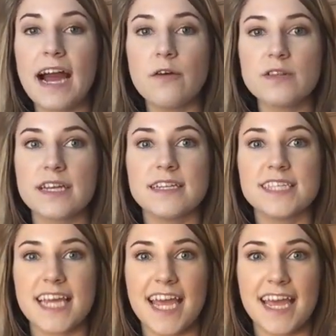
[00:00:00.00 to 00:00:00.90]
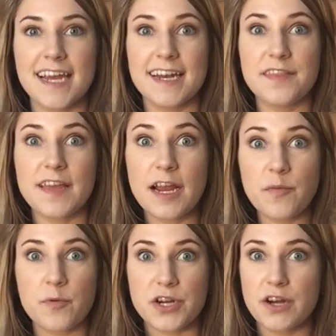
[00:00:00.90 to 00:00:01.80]
outlets in the
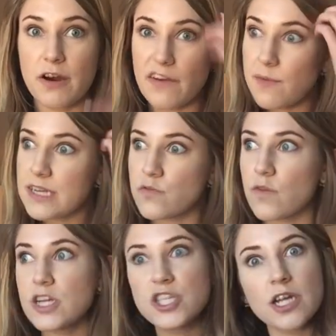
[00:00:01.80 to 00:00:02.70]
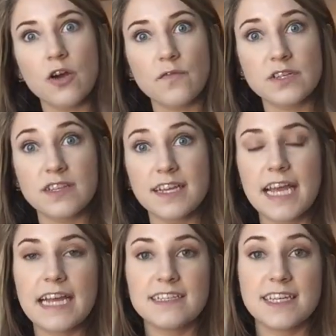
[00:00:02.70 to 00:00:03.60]
airport. You know how everybody's rushing over to the
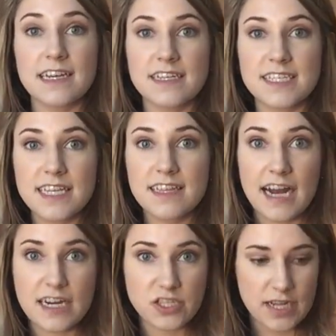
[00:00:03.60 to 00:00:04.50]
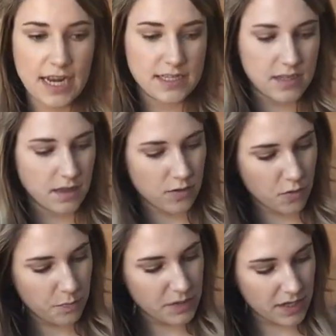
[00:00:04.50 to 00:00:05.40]
gate to get a seat that actually has the
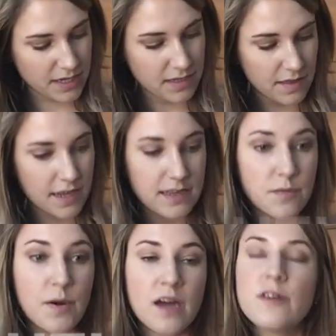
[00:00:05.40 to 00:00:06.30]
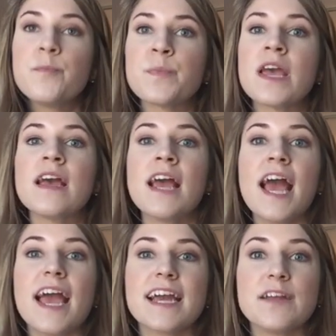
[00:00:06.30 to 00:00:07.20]
little pluggy thing at the bottom?
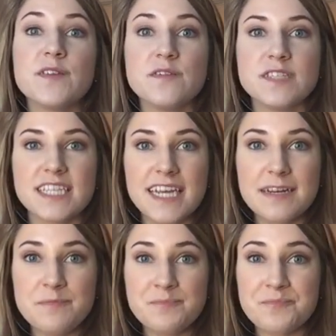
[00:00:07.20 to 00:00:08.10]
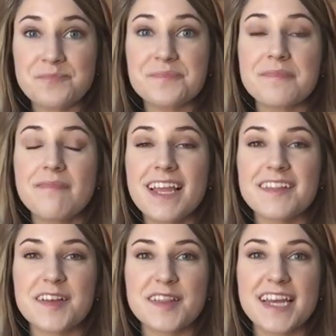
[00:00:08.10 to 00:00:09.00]
And if you've seen
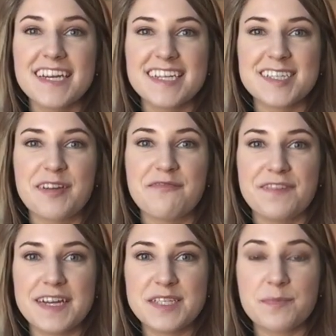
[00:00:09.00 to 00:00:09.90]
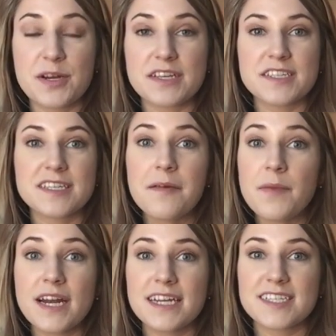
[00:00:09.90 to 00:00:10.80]
the latest on Facebook,
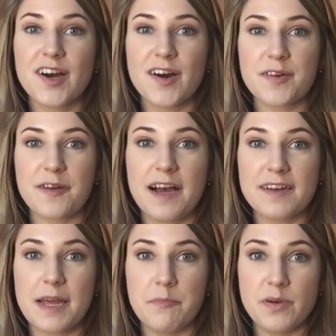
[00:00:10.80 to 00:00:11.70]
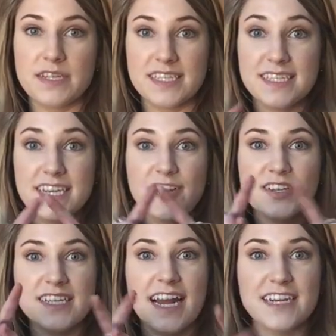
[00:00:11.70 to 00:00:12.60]
somebody has gone around and put stickers that